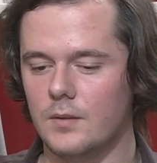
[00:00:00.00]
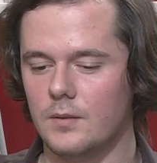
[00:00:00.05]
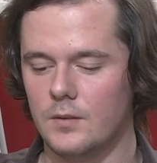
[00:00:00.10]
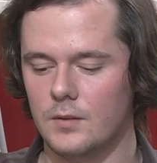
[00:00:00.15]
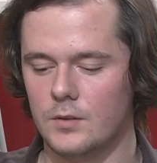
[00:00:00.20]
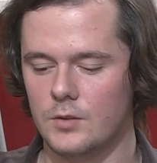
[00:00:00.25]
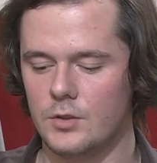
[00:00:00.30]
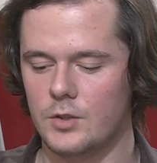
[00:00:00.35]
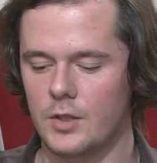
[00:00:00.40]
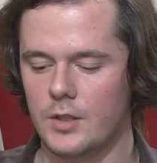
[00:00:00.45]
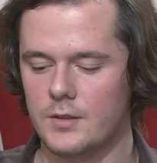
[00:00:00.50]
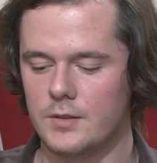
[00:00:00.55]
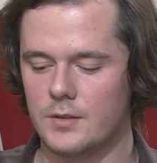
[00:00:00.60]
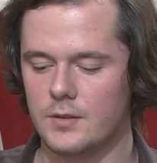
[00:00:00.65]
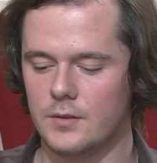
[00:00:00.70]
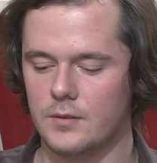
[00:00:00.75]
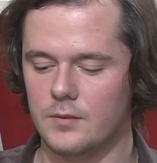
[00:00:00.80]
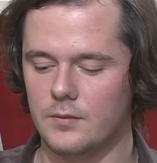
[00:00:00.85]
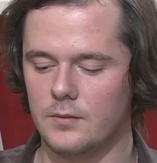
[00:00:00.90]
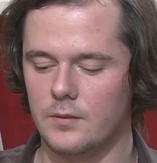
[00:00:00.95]
it's
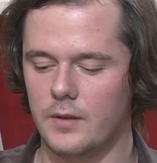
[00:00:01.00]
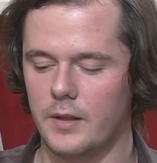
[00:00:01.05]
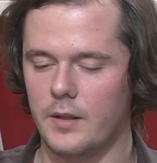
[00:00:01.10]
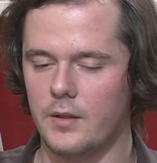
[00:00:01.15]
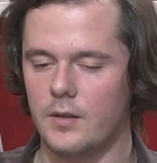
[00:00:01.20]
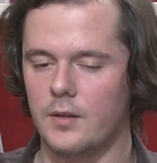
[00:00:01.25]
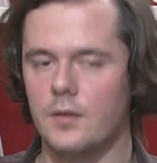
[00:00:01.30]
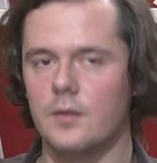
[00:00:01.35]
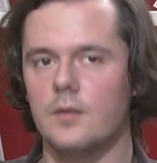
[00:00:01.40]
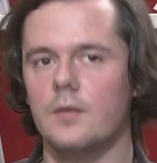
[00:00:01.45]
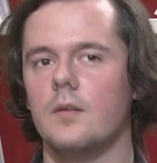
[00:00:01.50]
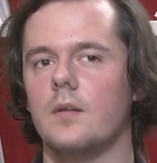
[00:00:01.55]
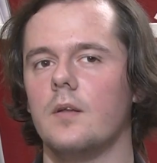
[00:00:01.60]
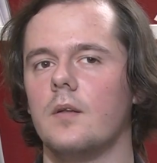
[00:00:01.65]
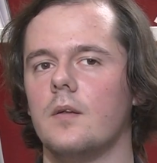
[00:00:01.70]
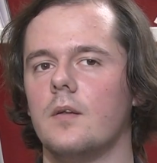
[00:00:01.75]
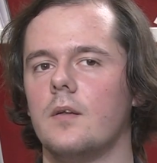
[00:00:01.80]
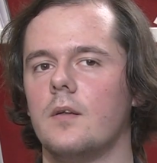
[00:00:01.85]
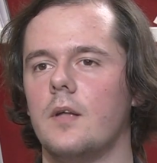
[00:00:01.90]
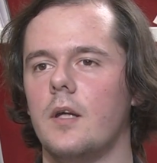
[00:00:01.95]
just like in
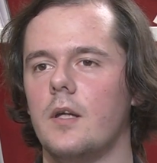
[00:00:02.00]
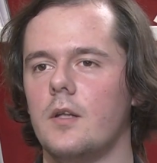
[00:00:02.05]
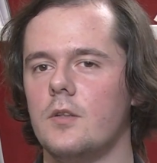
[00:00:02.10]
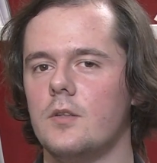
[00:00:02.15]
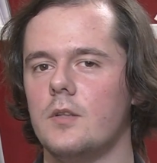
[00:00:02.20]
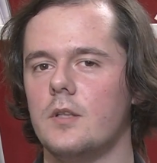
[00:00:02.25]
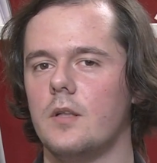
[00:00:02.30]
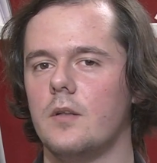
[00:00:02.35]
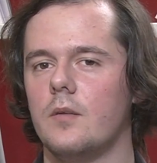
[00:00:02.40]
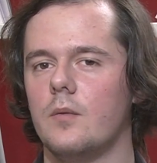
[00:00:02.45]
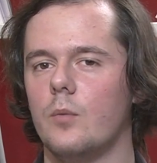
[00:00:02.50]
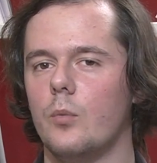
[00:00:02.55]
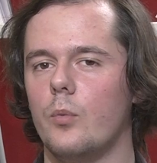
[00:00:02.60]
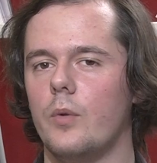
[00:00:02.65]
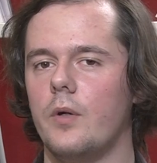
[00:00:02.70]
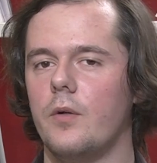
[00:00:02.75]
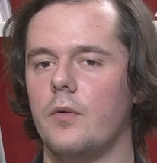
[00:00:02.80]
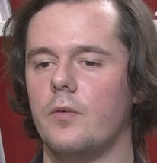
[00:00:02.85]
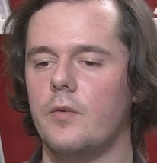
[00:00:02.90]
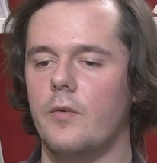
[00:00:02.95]
Canada,
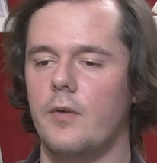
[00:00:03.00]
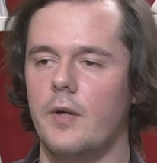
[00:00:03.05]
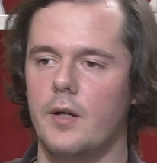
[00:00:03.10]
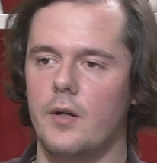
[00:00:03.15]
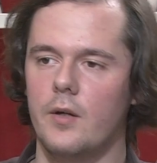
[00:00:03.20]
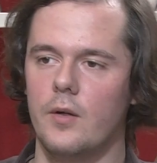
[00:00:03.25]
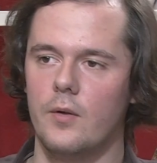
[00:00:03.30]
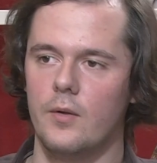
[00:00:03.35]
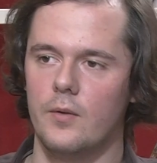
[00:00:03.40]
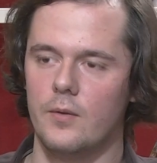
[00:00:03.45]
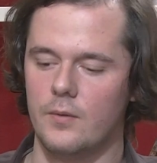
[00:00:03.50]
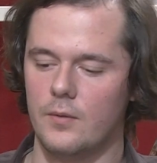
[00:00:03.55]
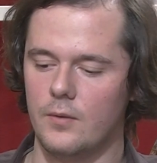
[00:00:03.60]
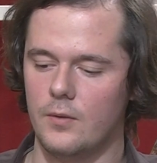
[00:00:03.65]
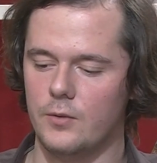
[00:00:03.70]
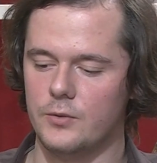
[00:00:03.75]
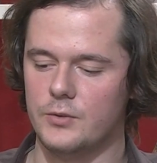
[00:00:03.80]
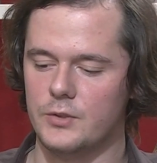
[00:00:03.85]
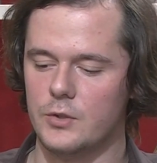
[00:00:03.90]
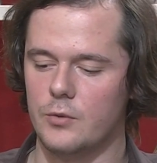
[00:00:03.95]
where there are
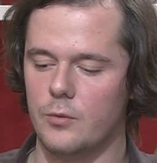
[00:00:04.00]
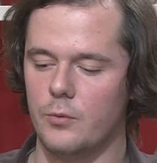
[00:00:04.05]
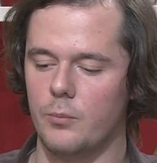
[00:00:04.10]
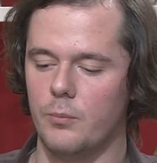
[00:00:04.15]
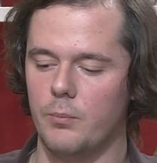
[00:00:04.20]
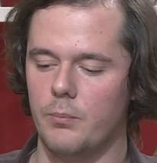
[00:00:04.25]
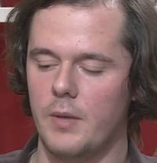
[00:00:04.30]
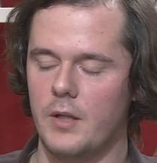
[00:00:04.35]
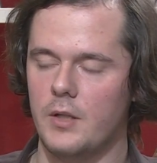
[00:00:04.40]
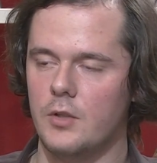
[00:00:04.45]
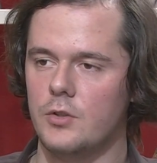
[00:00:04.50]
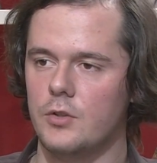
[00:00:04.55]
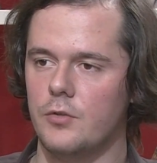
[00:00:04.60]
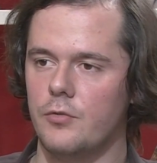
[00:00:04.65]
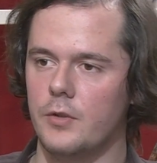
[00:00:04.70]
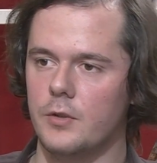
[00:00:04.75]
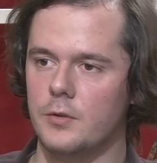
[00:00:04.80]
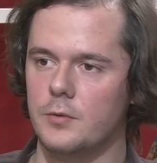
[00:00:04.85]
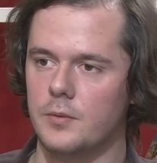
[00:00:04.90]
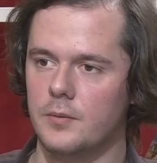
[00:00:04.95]
also many
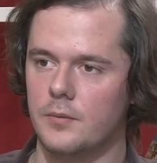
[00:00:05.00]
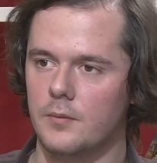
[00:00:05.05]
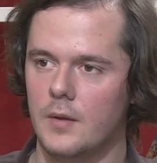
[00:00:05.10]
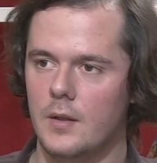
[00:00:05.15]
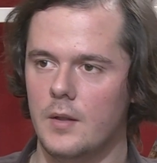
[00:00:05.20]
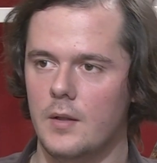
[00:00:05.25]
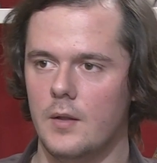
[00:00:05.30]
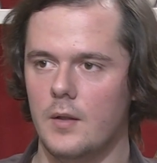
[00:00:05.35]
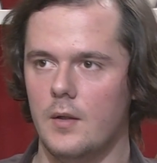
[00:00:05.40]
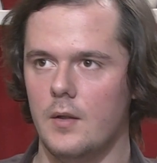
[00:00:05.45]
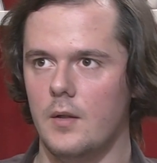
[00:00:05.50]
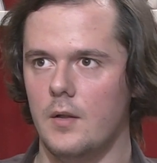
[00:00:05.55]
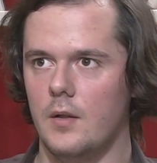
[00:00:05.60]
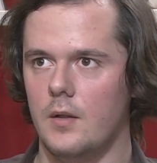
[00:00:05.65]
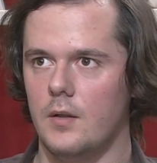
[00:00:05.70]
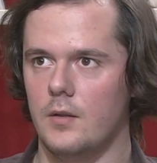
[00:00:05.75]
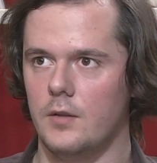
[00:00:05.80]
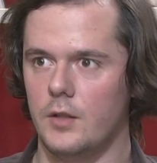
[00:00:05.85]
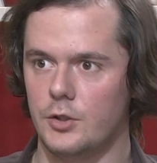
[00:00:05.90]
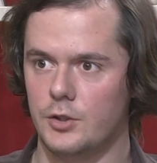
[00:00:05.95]
different
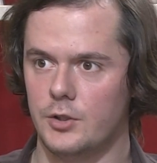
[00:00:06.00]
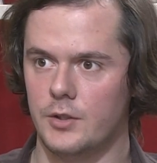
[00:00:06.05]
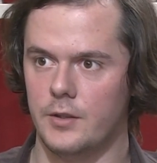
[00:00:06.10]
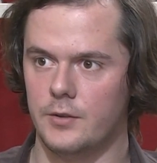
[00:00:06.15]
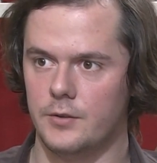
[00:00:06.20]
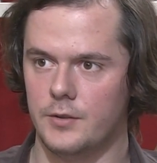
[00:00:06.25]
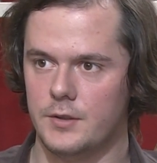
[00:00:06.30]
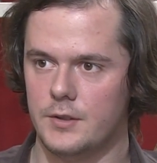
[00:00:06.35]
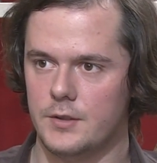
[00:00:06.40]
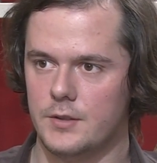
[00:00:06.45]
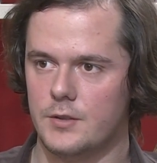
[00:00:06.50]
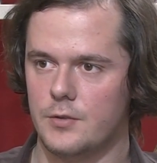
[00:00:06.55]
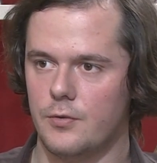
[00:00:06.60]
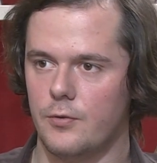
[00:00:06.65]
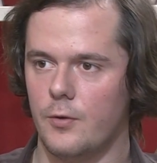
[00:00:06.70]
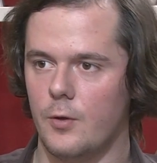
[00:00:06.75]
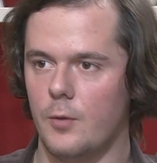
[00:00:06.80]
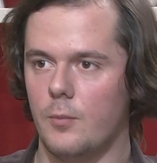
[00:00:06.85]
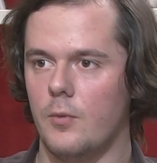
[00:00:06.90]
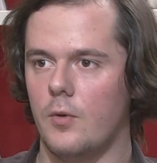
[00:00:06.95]
nationalities
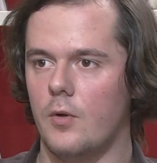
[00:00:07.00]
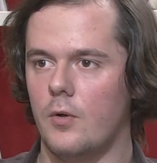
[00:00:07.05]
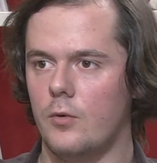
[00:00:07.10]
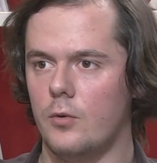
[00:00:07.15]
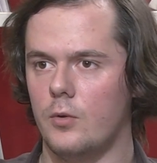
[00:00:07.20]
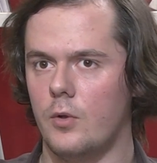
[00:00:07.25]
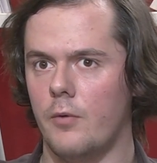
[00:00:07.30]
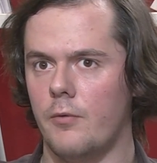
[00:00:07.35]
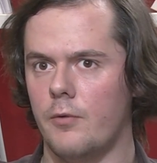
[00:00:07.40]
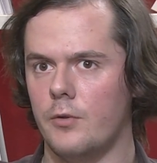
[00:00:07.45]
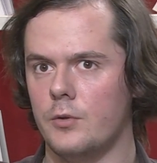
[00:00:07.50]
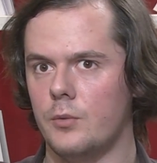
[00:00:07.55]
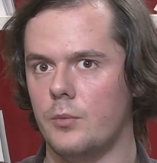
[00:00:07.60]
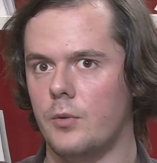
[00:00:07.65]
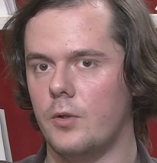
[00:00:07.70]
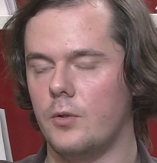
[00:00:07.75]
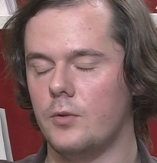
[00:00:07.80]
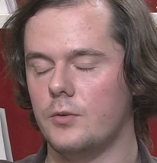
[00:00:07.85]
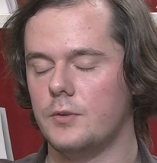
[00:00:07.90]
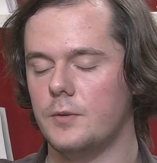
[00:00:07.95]
from all over the
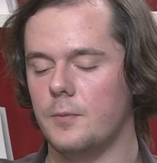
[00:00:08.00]
world.